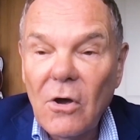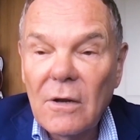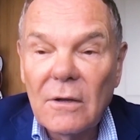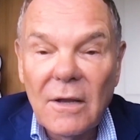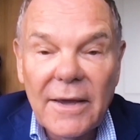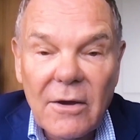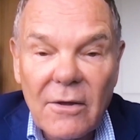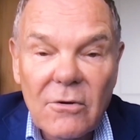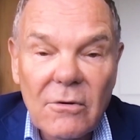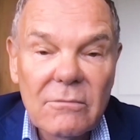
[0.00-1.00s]
unlike
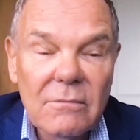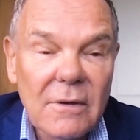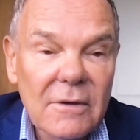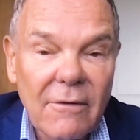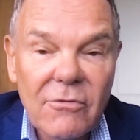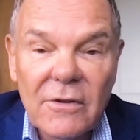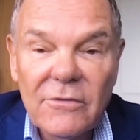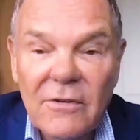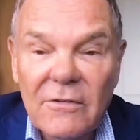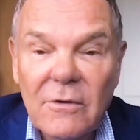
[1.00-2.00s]
other
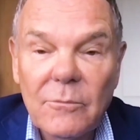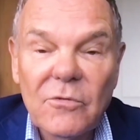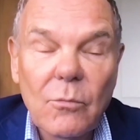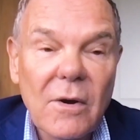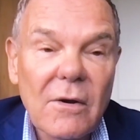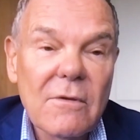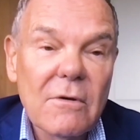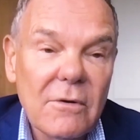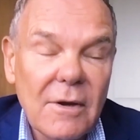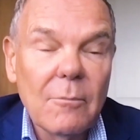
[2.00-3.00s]
governance systems where
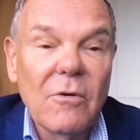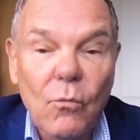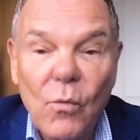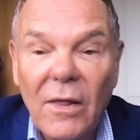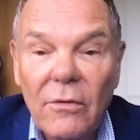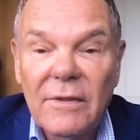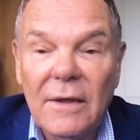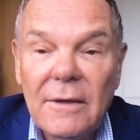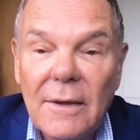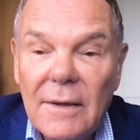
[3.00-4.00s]
there are a number of
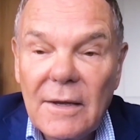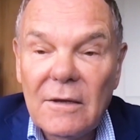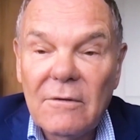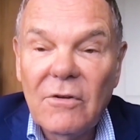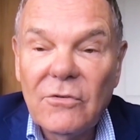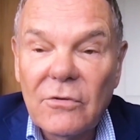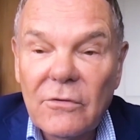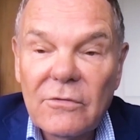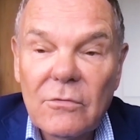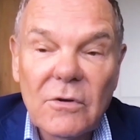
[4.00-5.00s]
wealthy
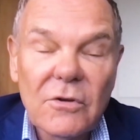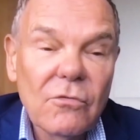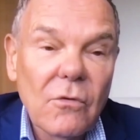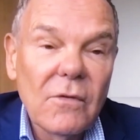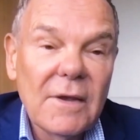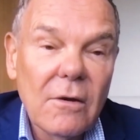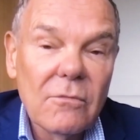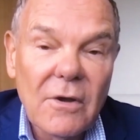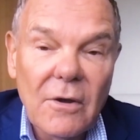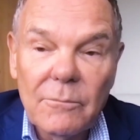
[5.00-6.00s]
individuals who control the
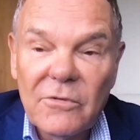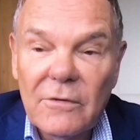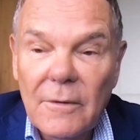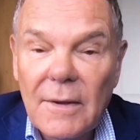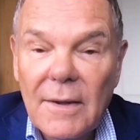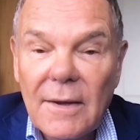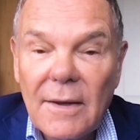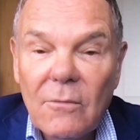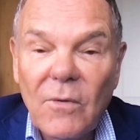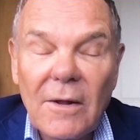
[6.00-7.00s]
outcomes.
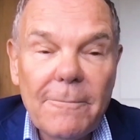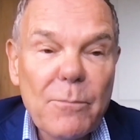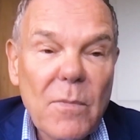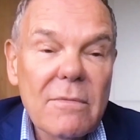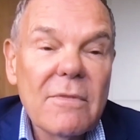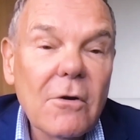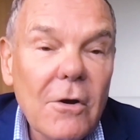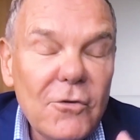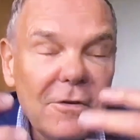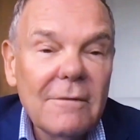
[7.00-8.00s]
Well, there
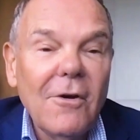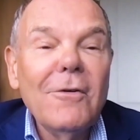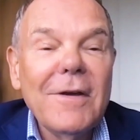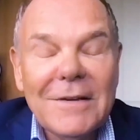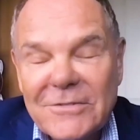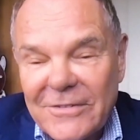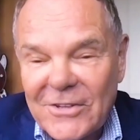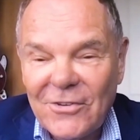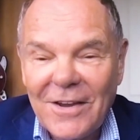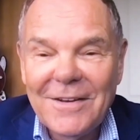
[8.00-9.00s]
are all kinds of
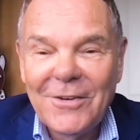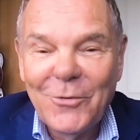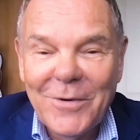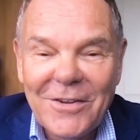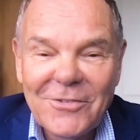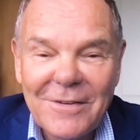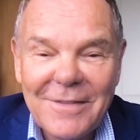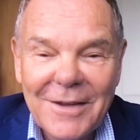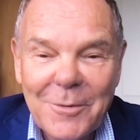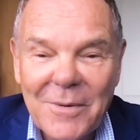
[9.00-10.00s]
exciting new ways to
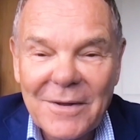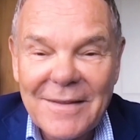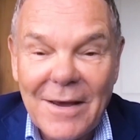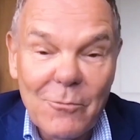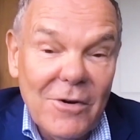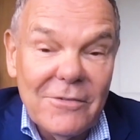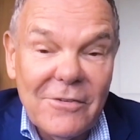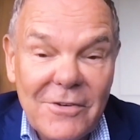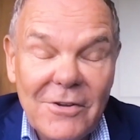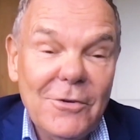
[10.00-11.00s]
think about that. One
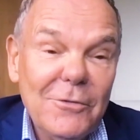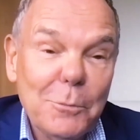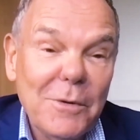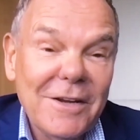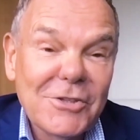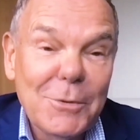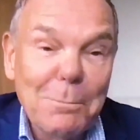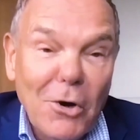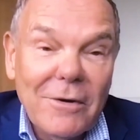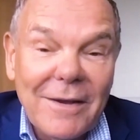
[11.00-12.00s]
is to use prediction
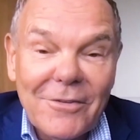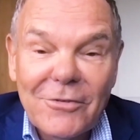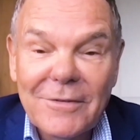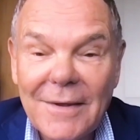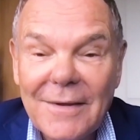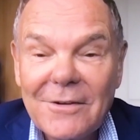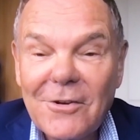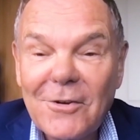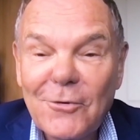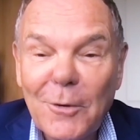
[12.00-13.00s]
markets
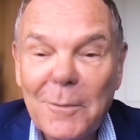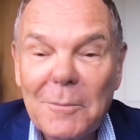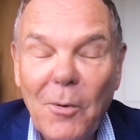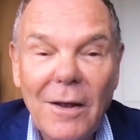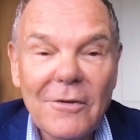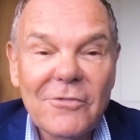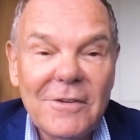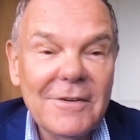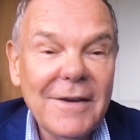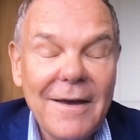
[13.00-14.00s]
to determine policy.
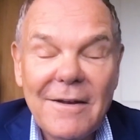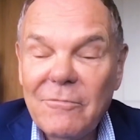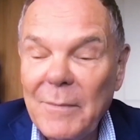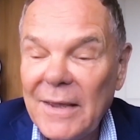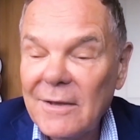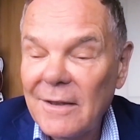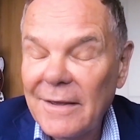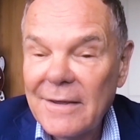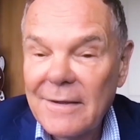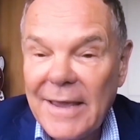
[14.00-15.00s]
You kind of make it
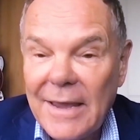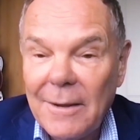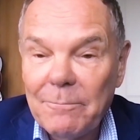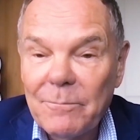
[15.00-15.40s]
like a game.